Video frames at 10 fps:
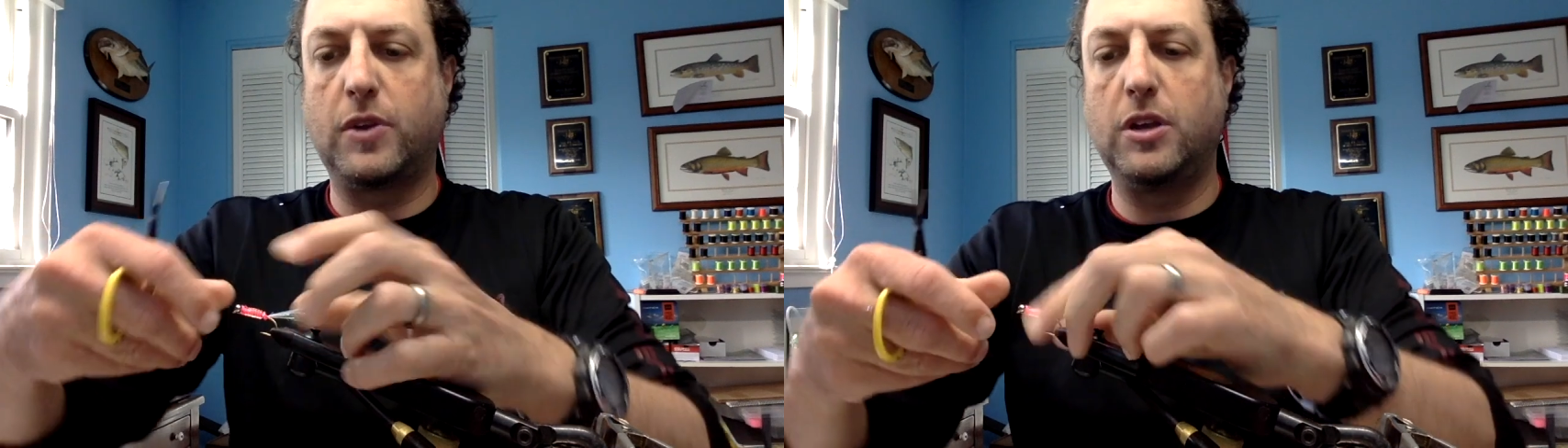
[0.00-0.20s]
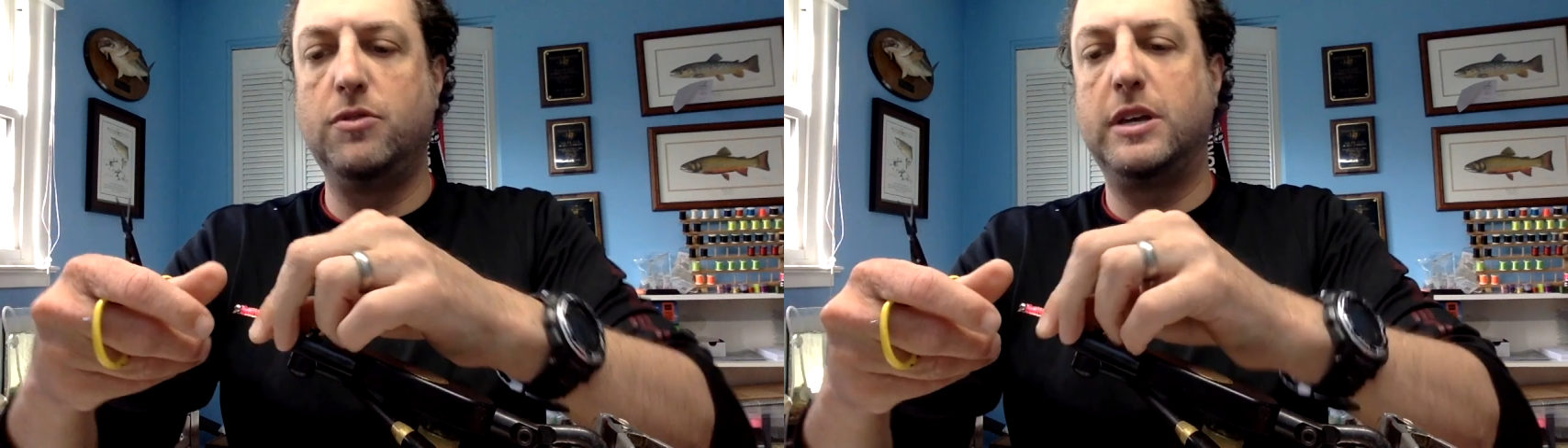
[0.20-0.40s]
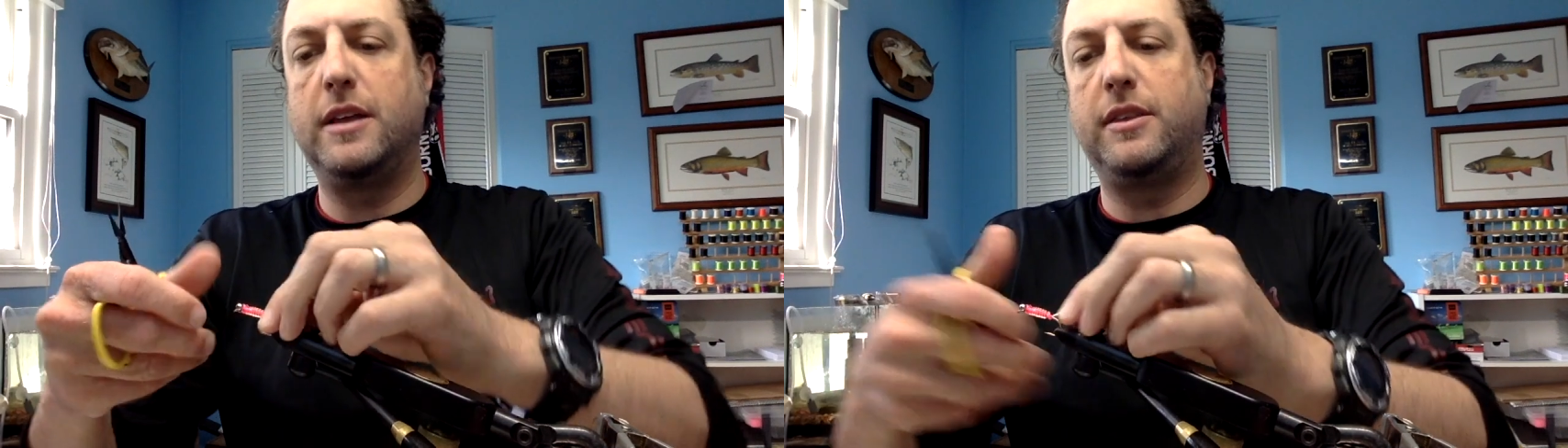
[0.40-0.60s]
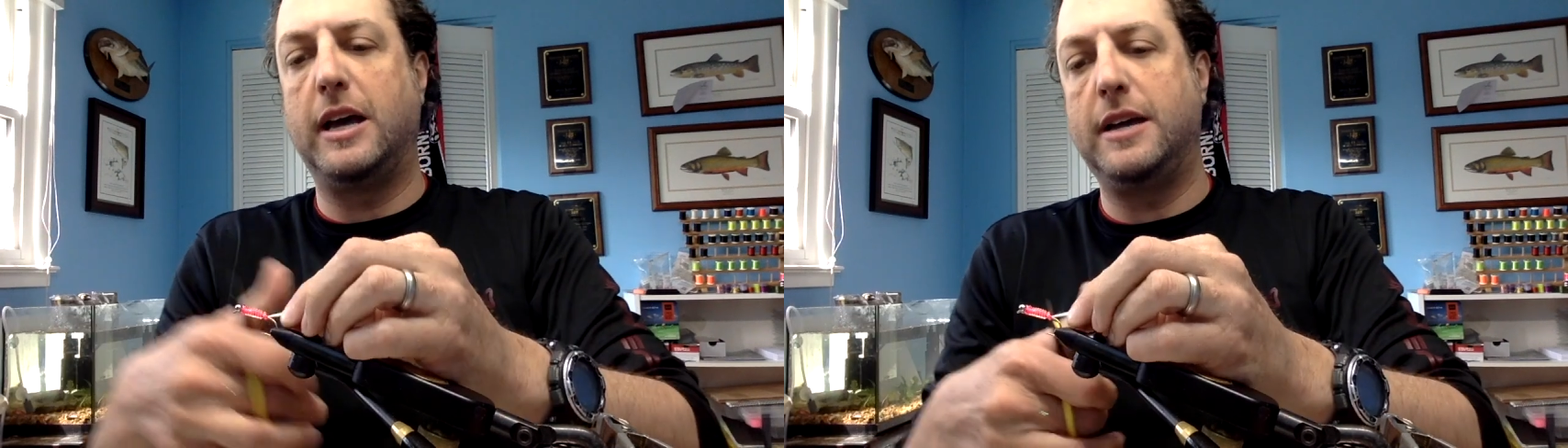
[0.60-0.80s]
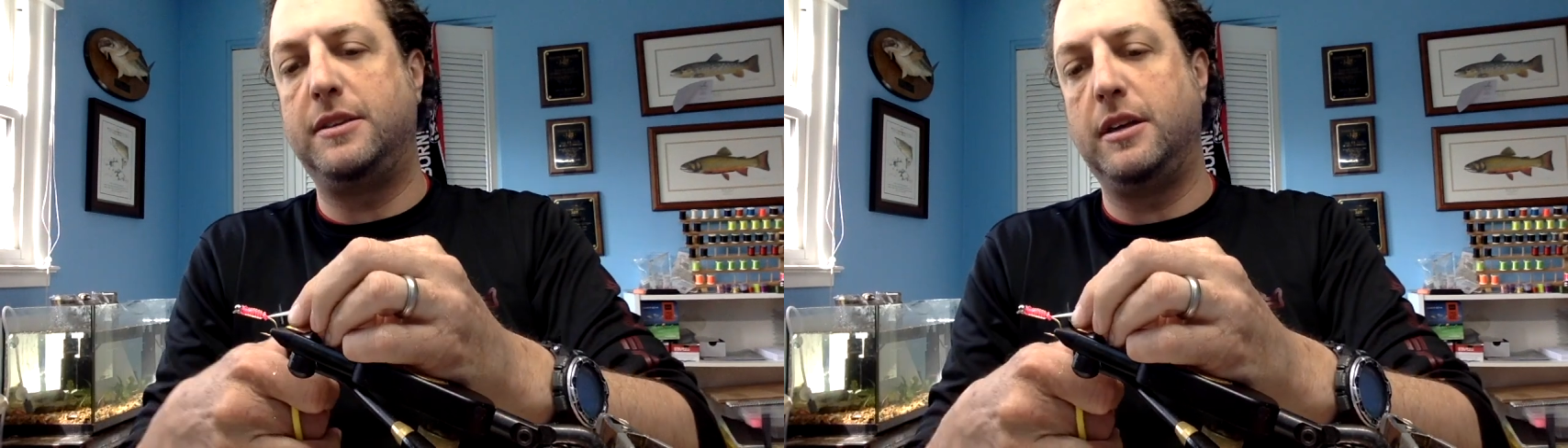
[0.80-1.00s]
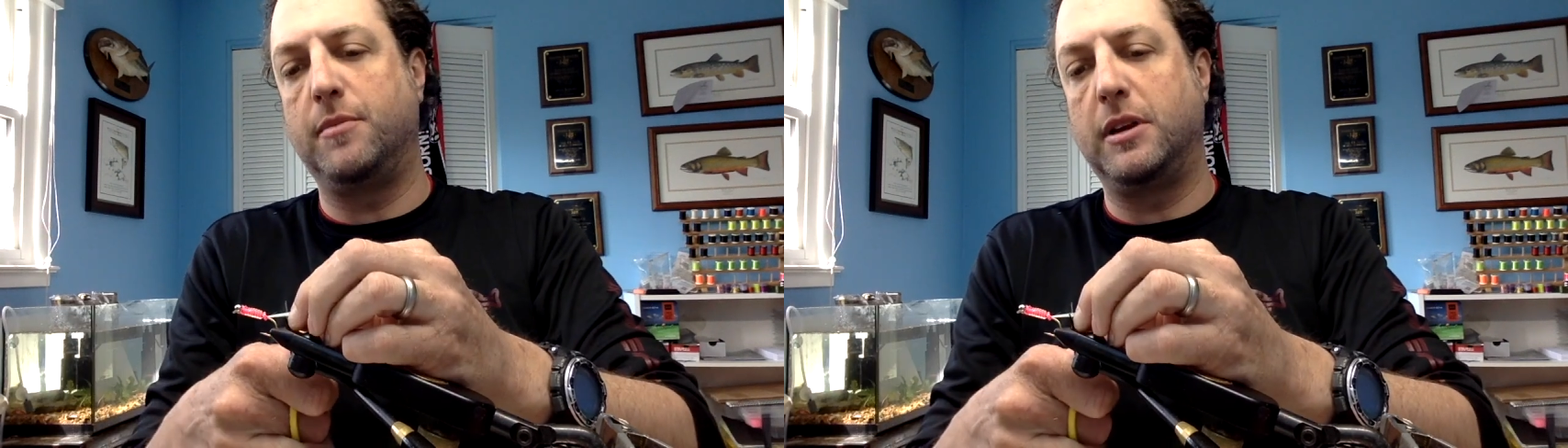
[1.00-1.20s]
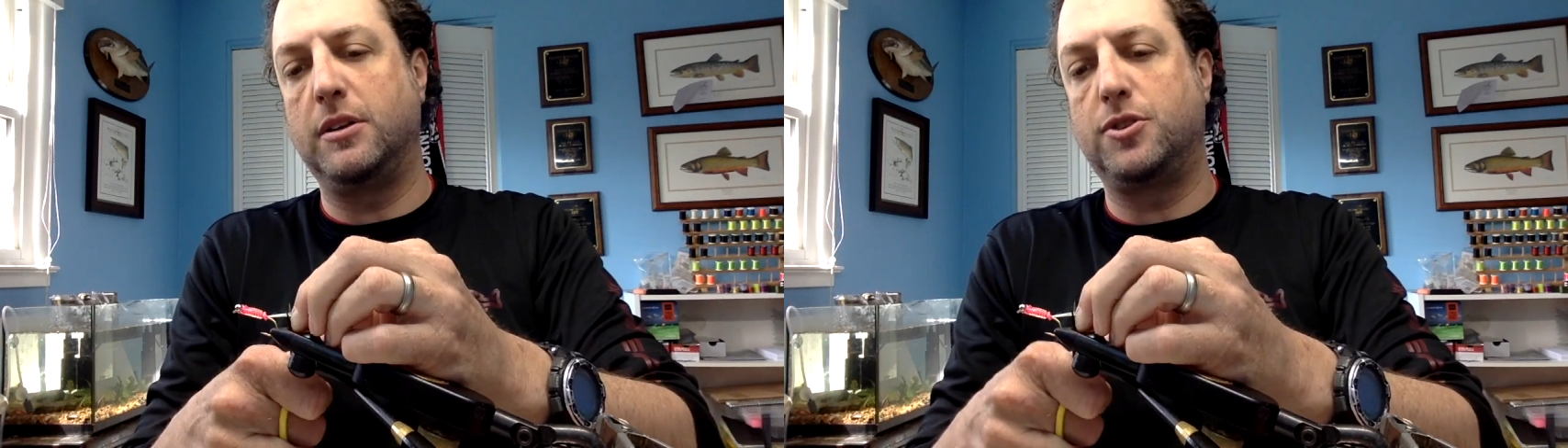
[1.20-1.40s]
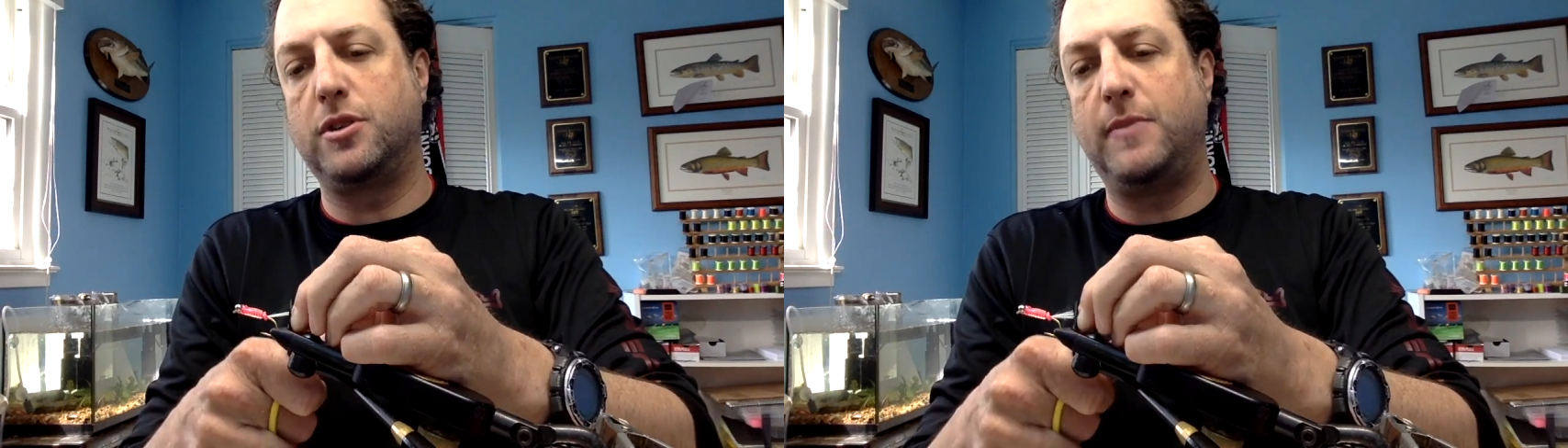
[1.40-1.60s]
You get the idea. I'm going
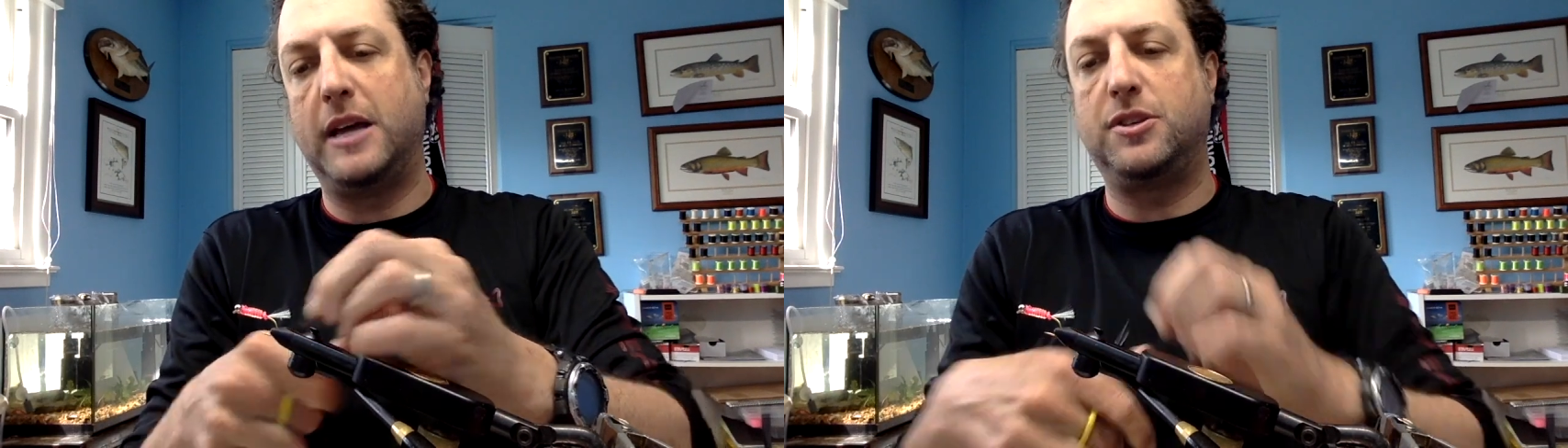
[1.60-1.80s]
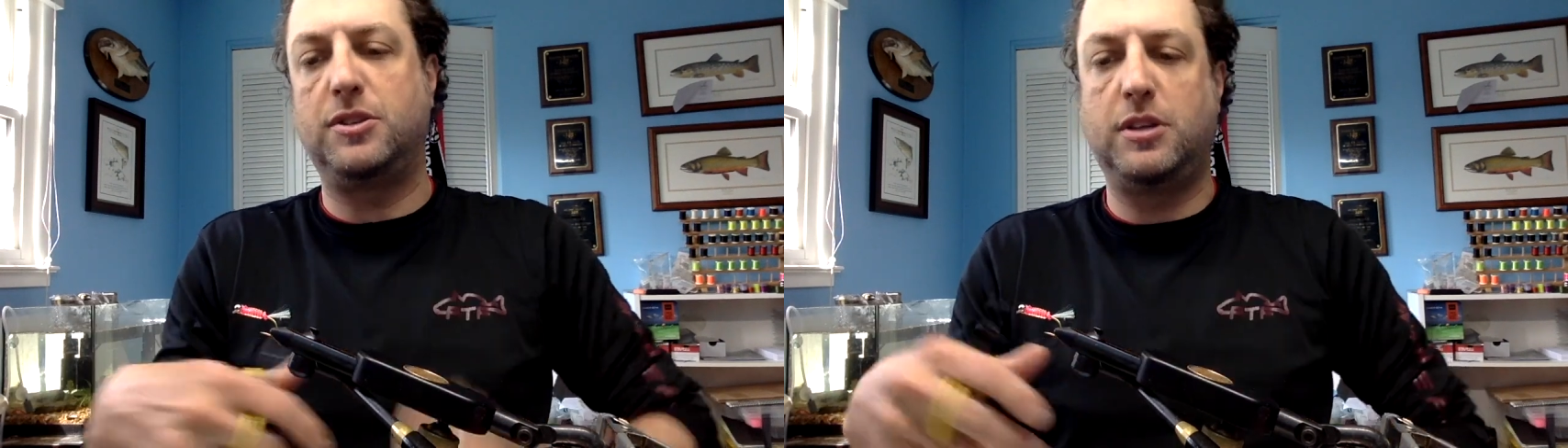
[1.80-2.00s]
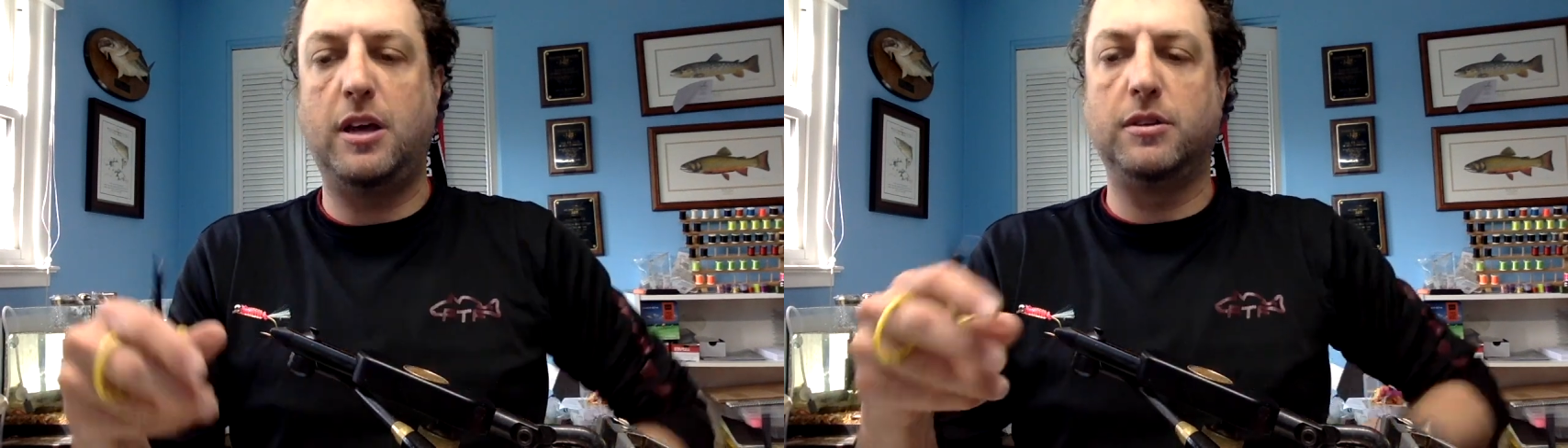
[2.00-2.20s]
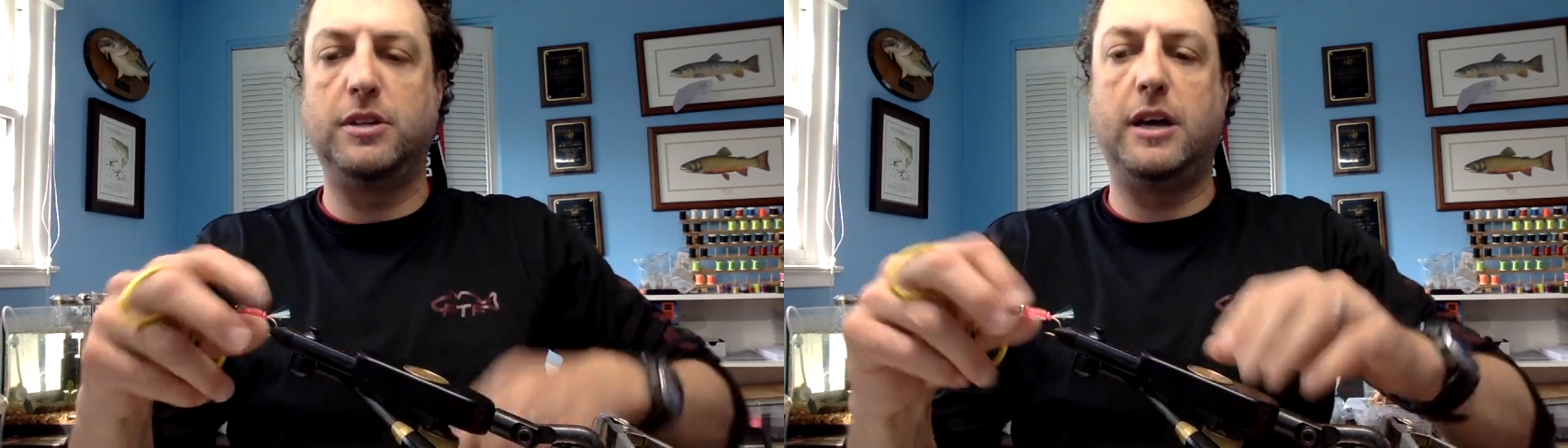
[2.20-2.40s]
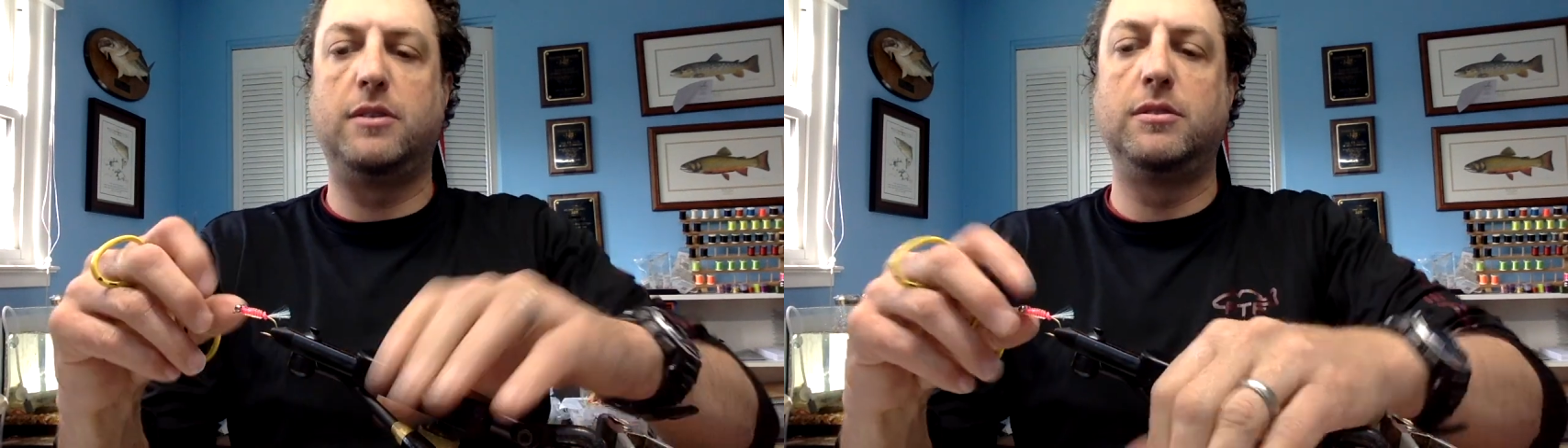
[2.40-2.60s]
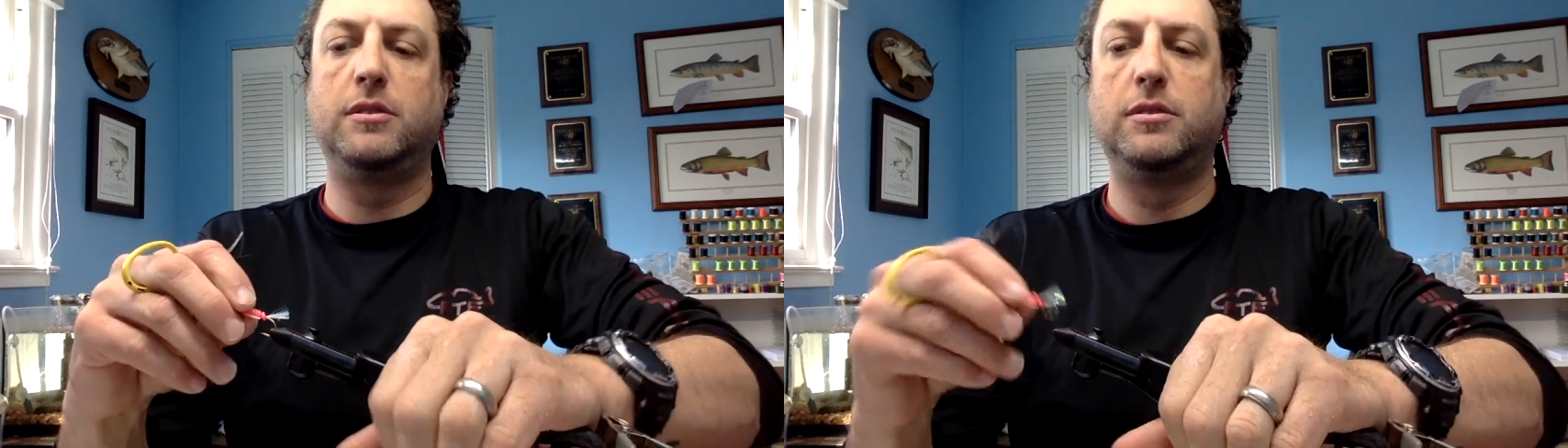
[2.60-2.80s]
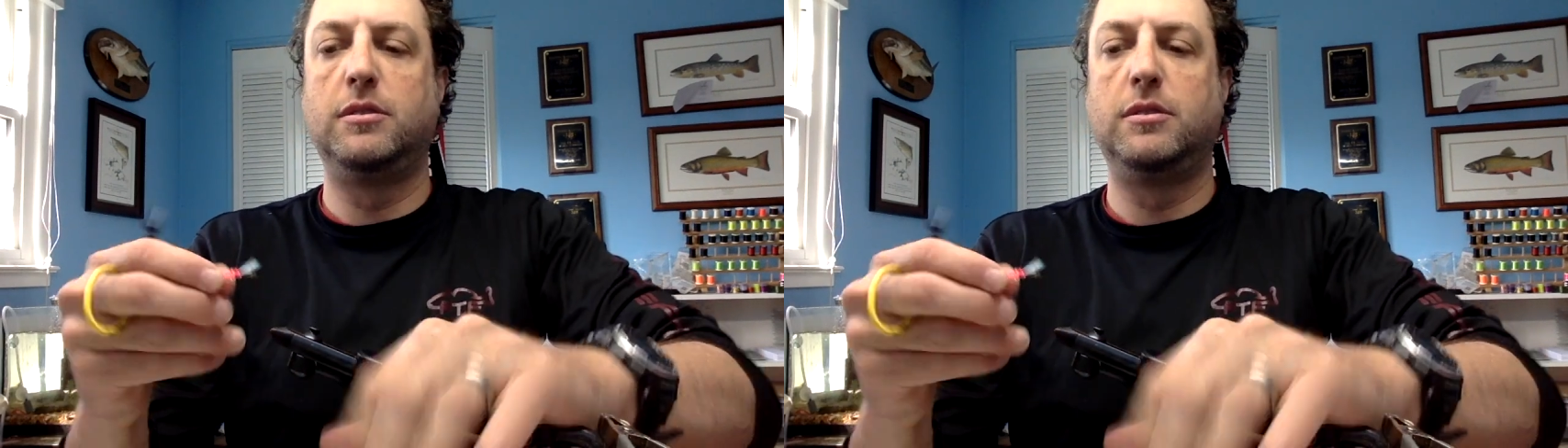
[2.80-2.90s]
to trim that tail down.